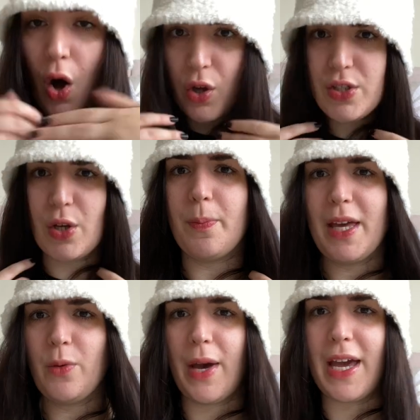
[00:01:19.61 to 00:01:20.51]
Also,
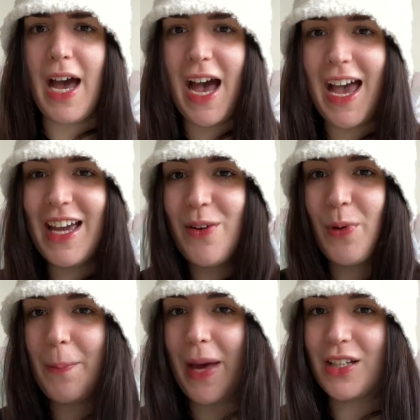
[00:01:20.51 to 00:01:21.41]
by the way, I
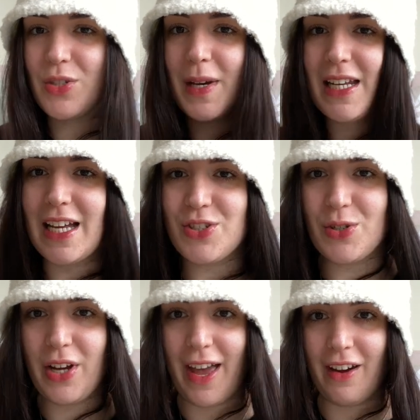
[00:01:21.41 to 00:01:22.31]
went back to my
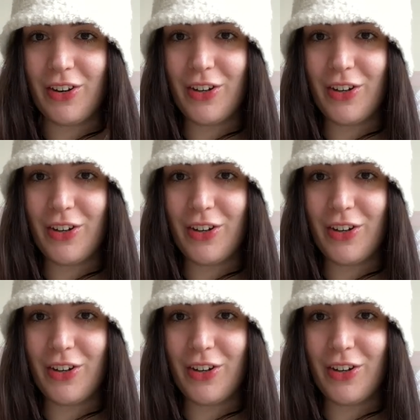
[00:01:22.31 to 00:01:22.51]
natural hair